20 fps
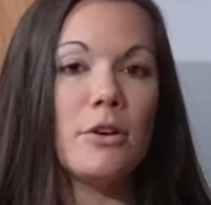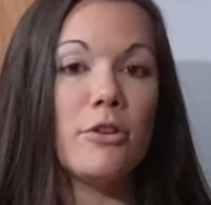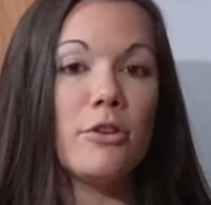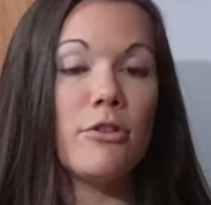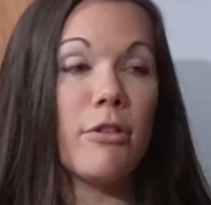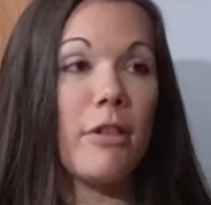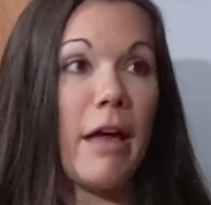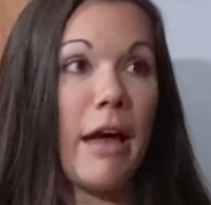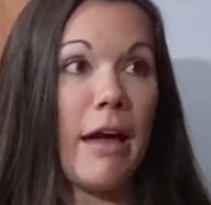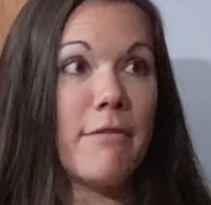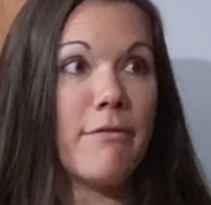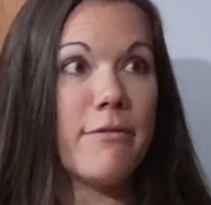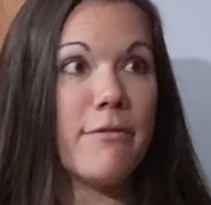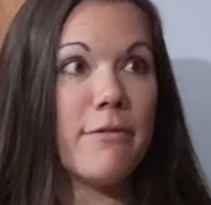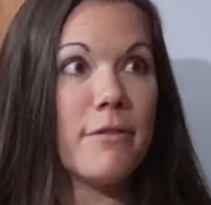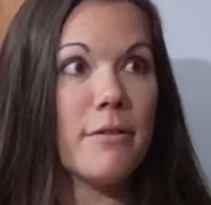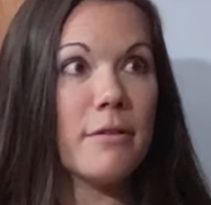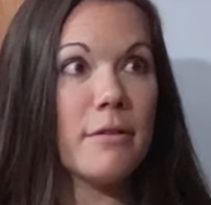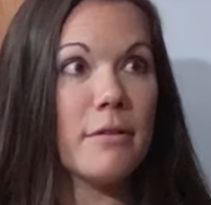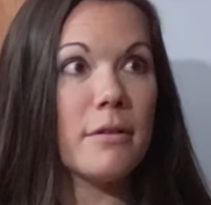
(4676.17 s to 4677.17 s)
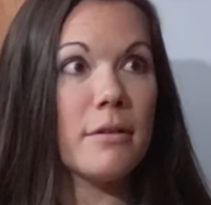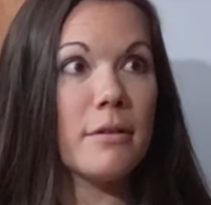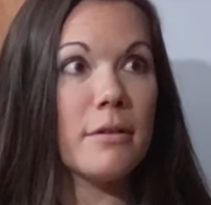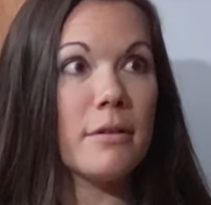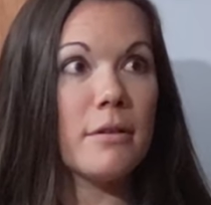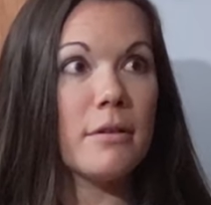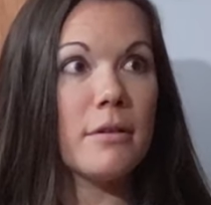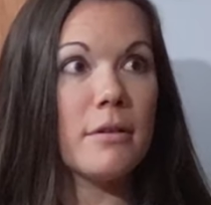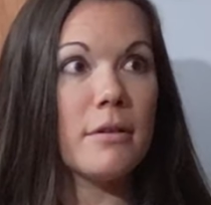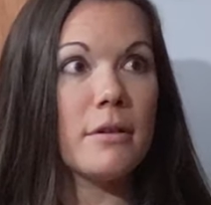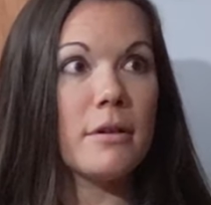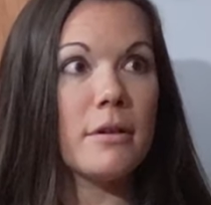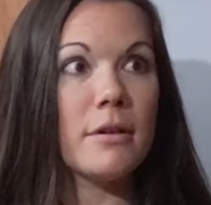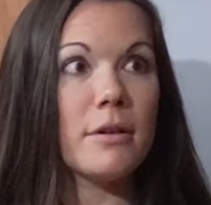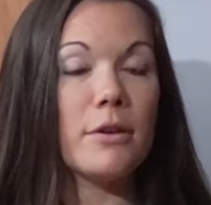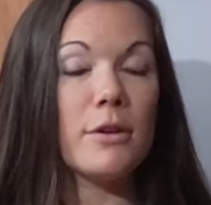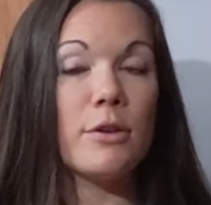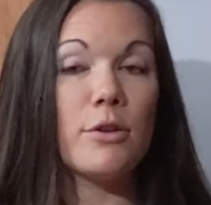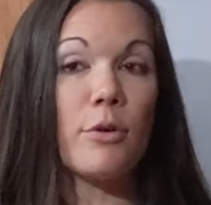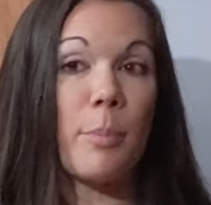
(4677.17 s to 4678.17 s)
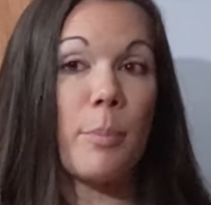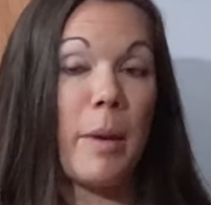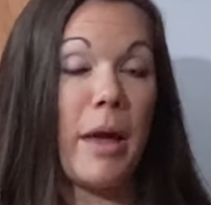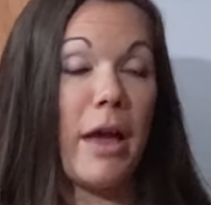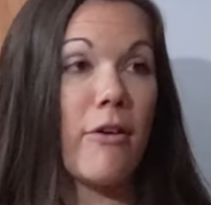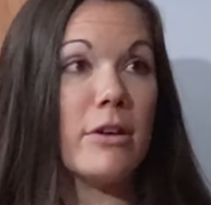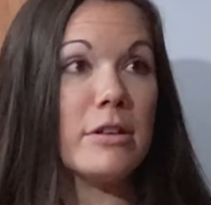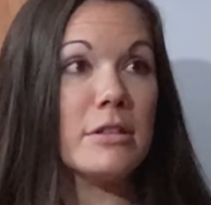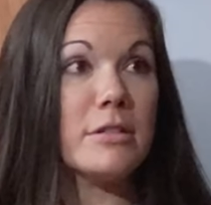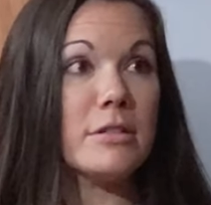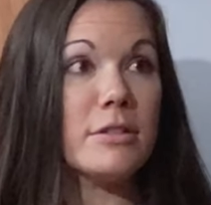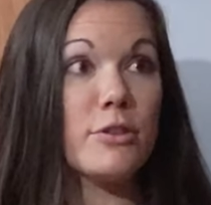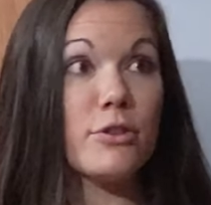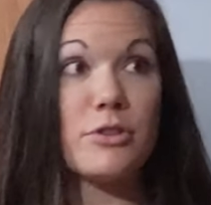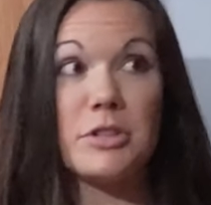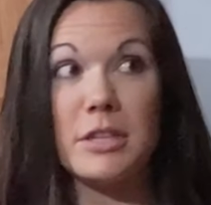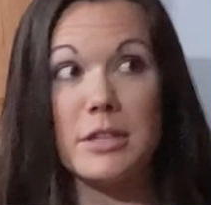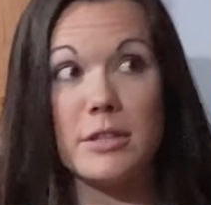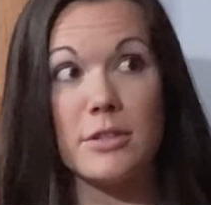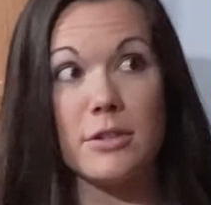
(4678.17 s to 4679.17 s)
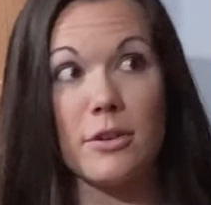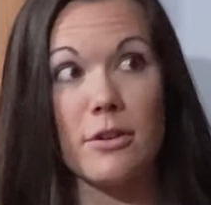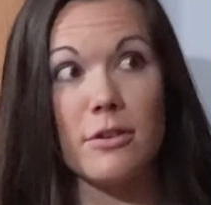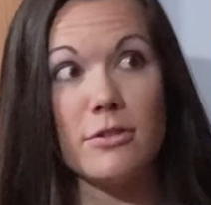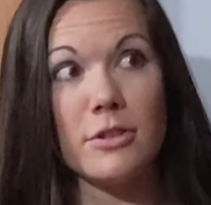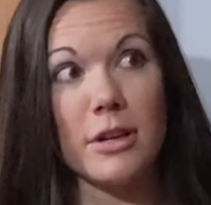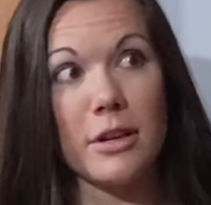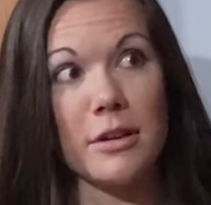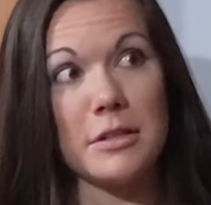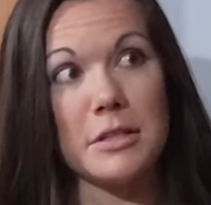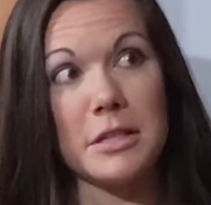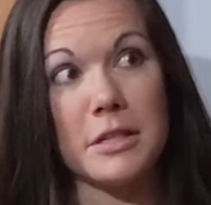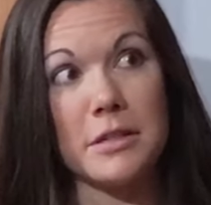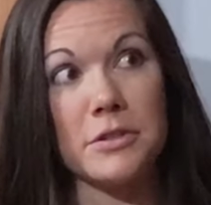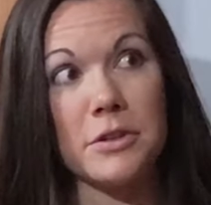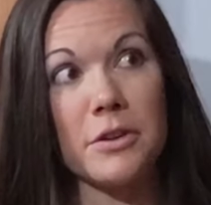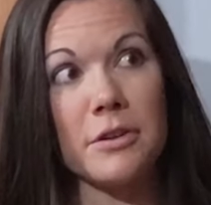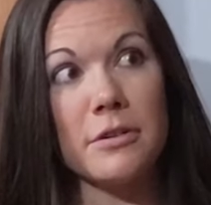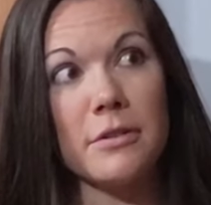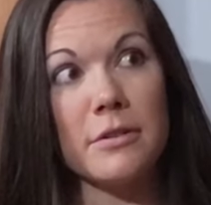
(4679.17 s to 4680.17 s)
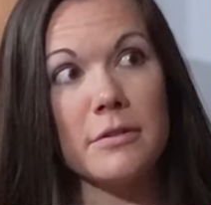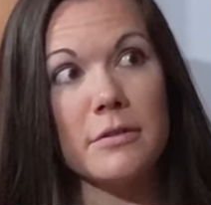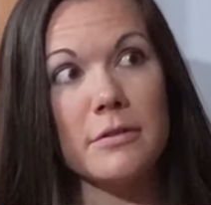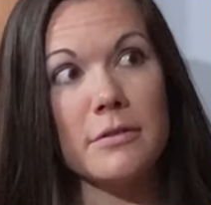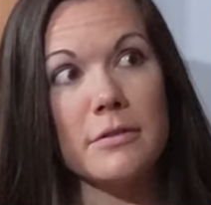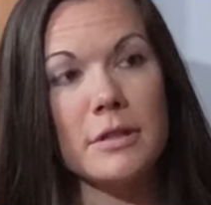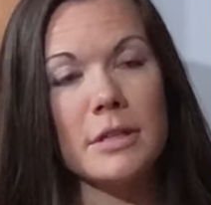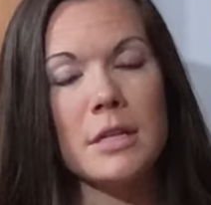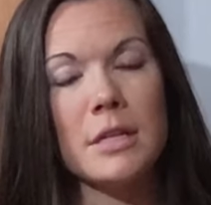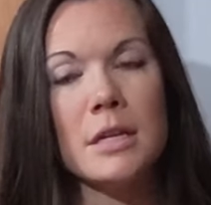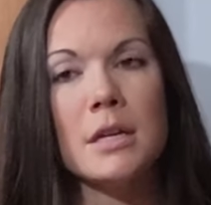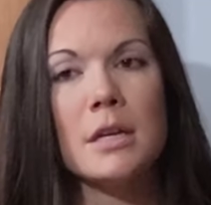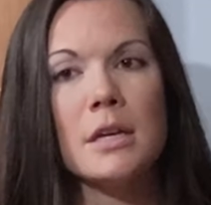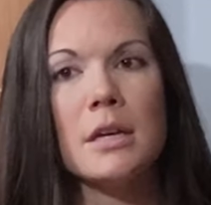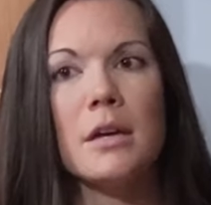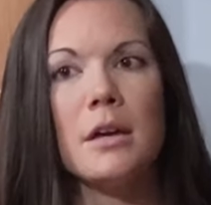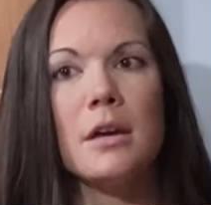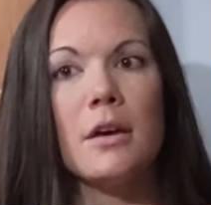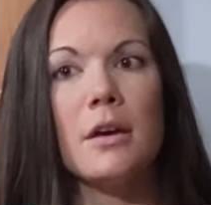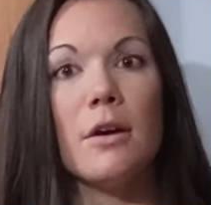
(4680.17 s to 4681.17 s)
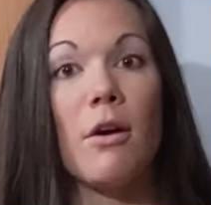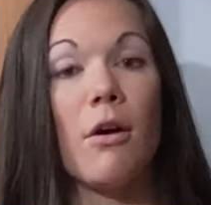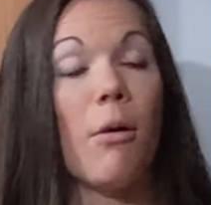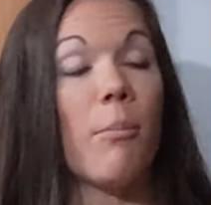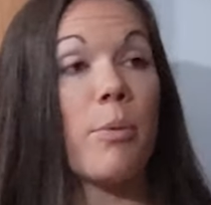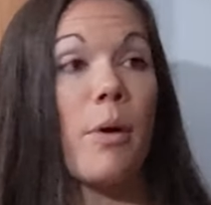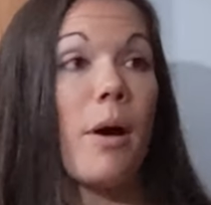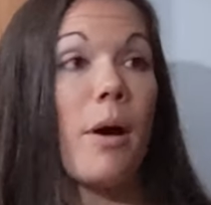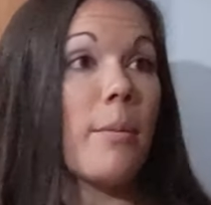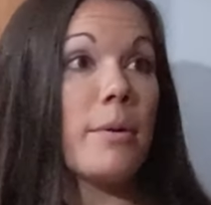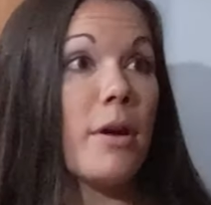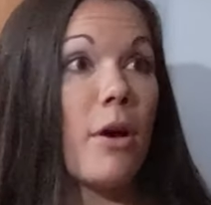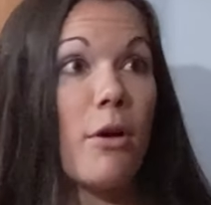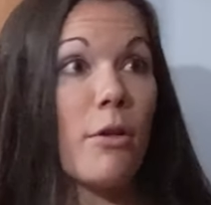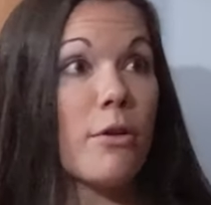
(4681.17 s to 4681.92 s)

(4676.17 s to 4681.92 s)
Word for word: your life, your parents, your sister, she had a sister, probably